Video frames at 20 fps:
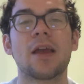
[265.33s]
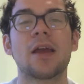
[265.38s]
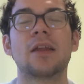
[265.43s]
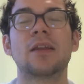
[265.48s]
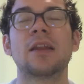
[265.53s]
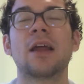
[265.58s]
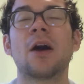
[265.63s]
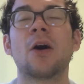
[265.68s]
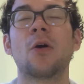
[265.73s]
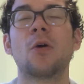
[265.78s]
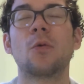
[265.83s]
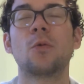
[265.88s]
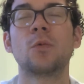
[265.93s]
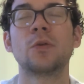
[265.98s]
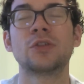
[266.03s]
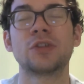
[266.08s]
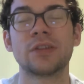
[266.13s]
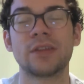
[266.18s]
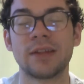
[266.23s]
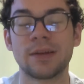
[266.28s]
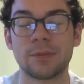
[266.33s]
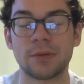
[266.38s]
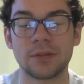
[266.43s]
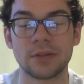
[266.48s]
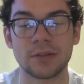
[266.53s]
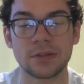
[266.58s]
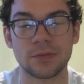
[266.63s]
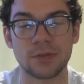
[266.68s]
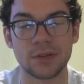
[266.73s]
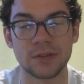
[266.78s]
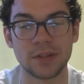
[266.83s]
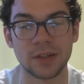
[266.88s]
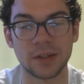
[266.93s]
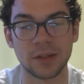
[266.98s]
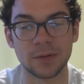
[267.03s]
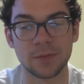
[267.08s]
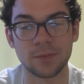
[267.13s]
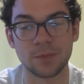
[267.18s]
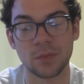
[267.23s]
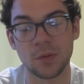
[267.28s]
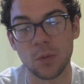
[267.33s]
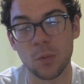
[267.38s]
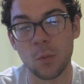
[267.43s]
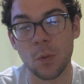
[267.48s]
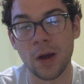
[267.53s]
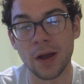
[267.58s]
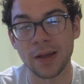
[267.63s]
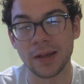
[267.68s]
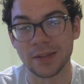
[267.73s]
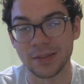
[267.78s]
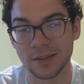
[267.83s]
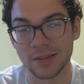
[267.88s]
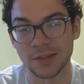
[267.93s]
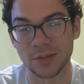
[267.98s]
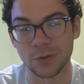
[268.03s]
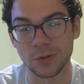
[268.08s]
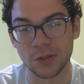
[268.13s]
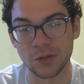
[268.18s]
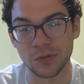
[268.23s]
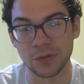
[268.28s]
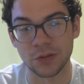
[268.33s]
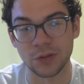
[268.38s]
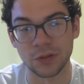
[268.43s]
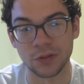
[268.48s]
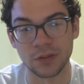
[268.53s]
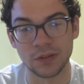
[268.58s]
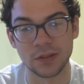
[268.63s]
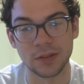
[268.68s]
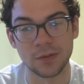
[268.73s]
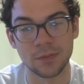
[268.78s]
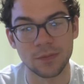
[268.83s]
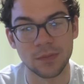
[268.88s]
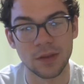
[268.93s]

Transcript: Now, we should think about this for a second. Why is it so difficult?